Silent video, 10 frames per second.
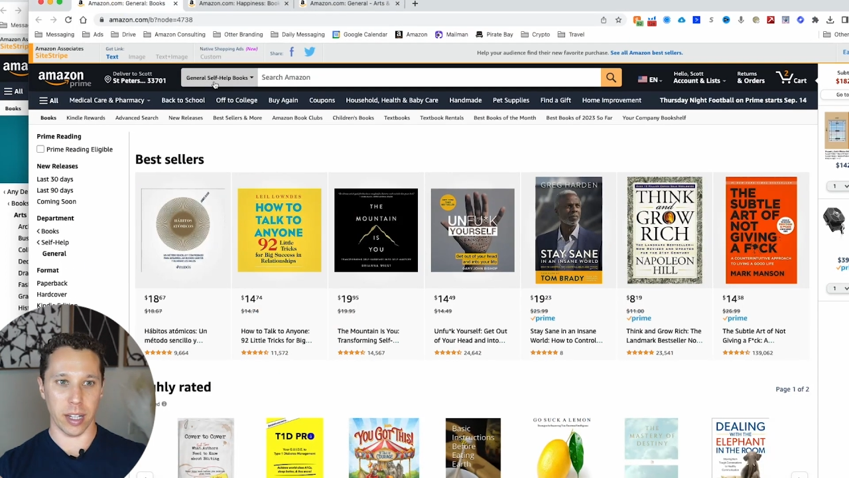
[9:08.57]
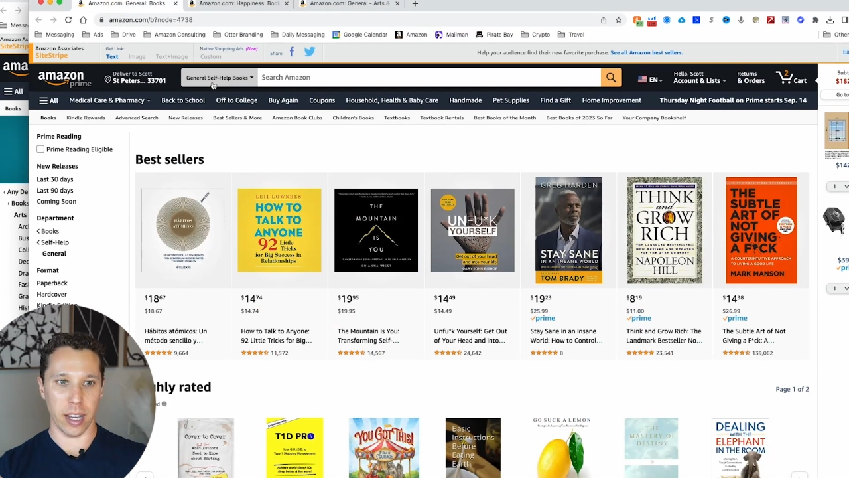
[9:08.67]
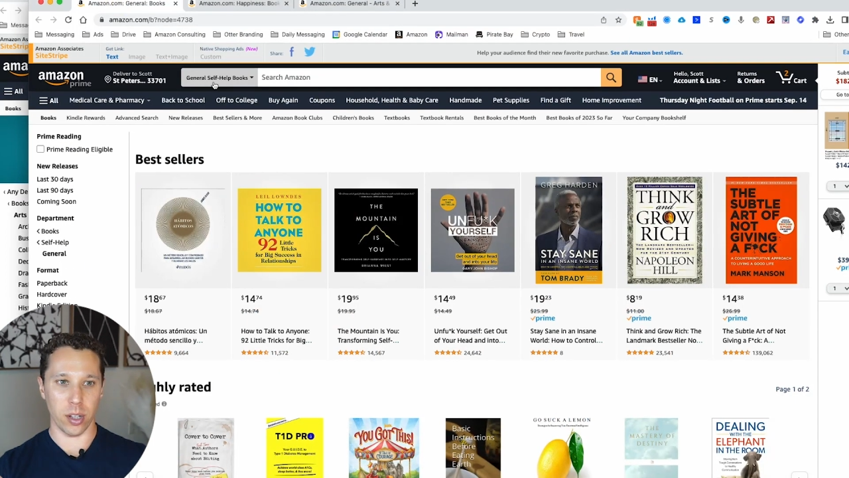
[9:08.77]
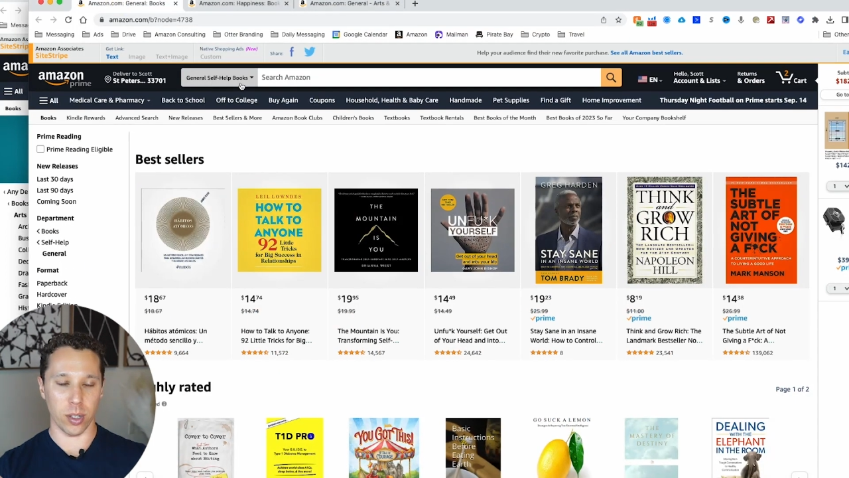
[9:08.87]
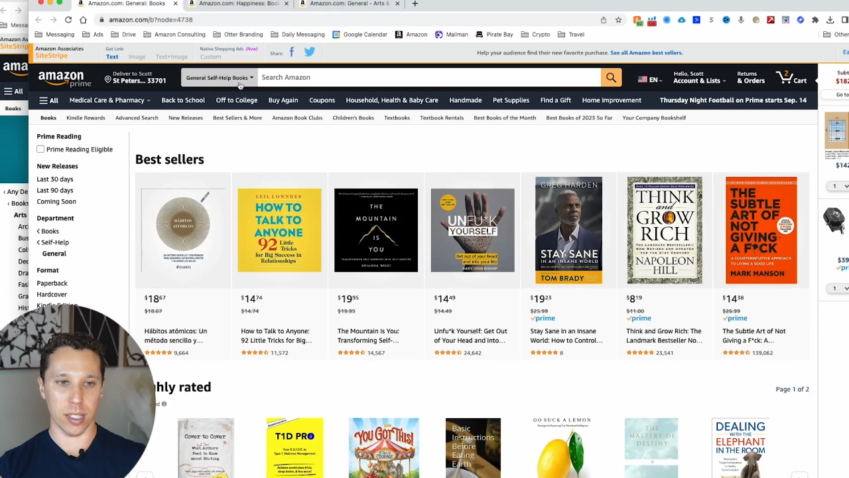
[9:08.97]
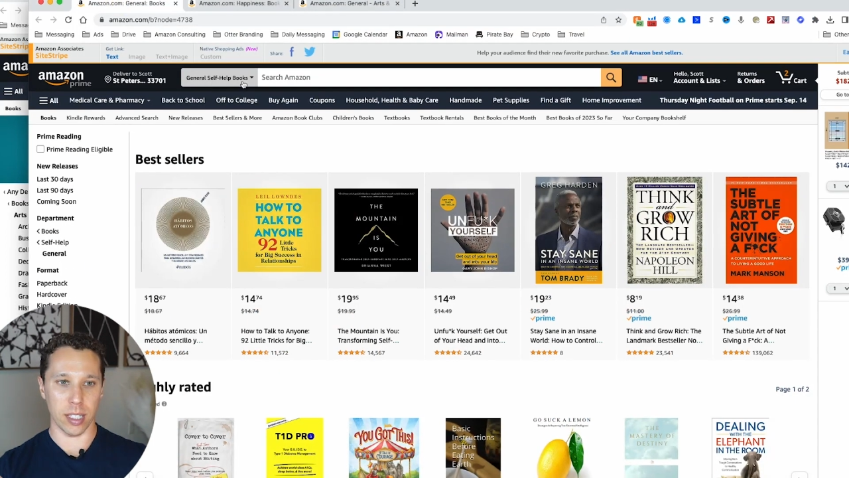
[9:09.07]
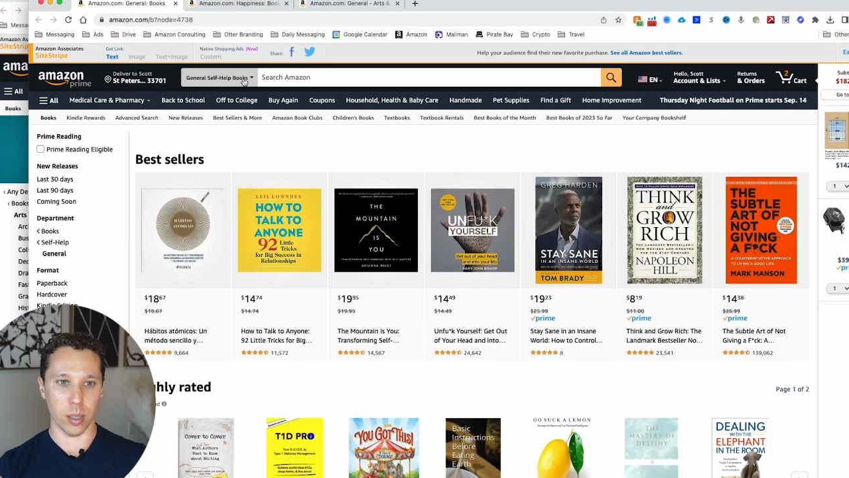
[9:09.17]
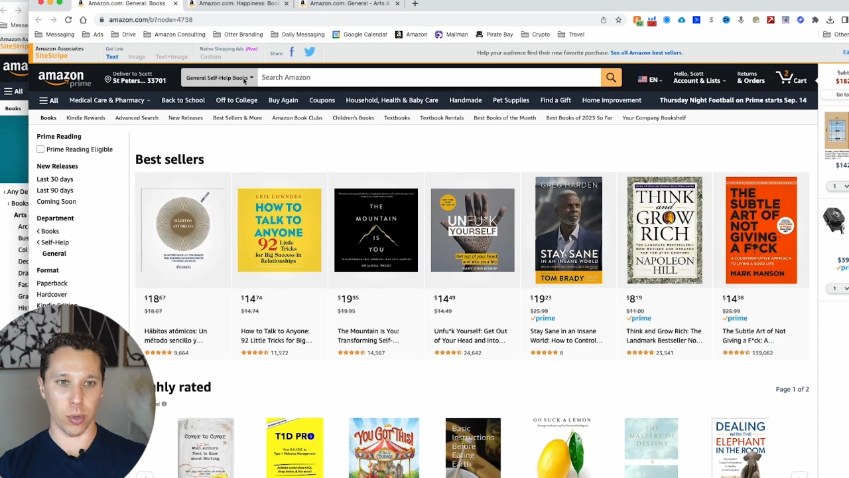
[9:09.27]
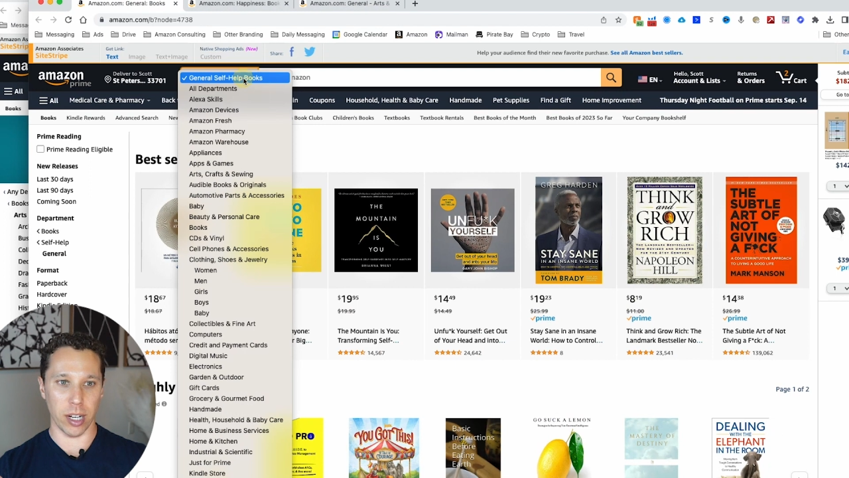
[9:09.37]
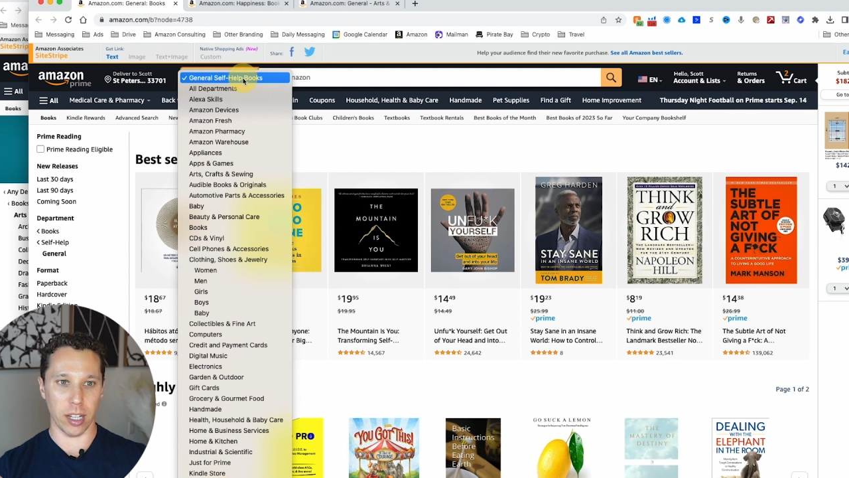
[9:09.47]
and you can see
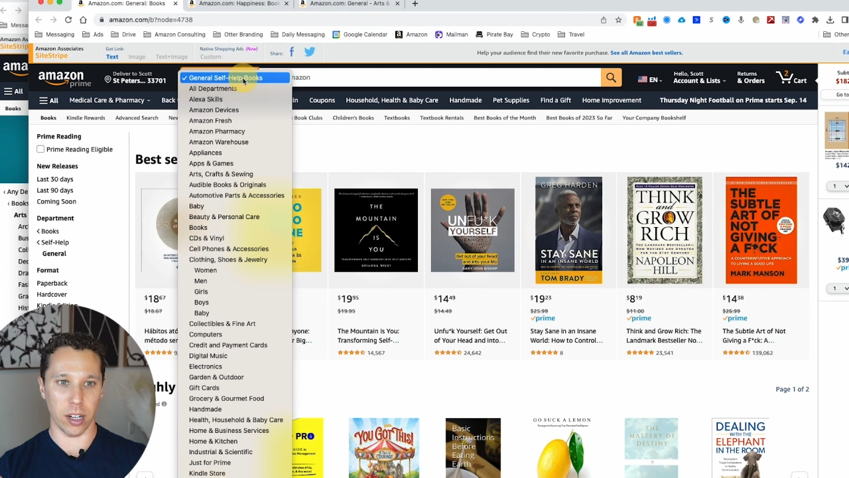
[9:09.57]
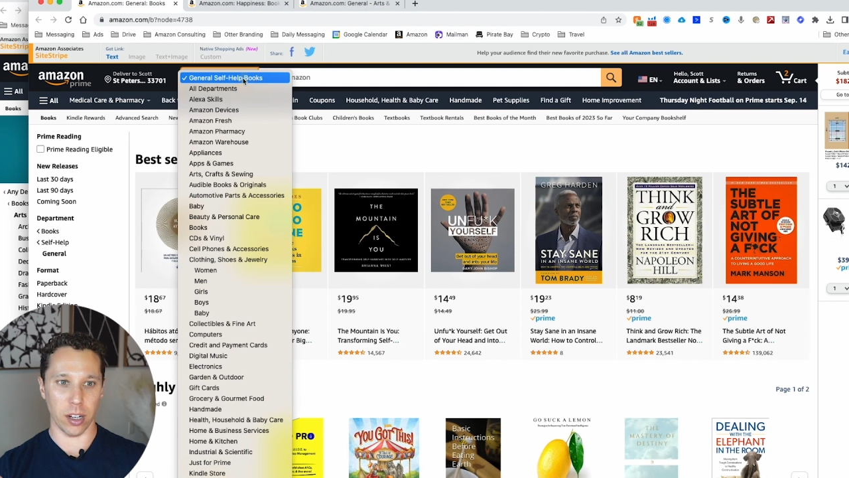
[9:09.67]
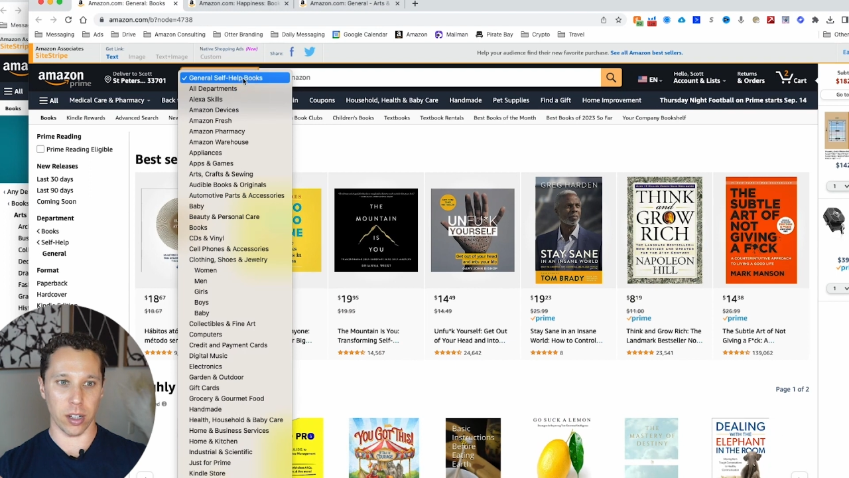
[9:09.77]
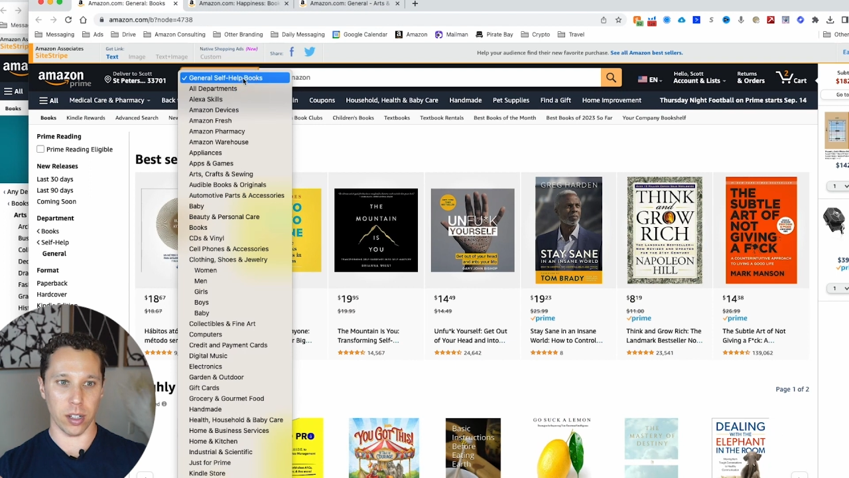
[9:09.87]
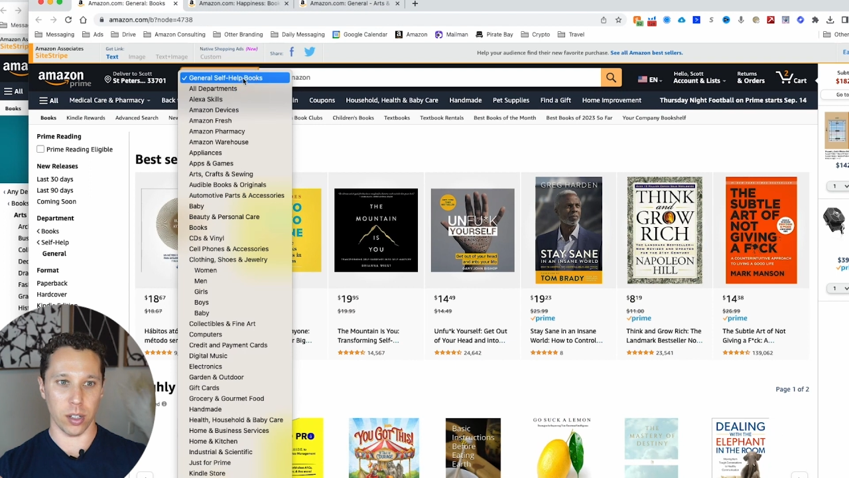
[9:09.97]
them right here.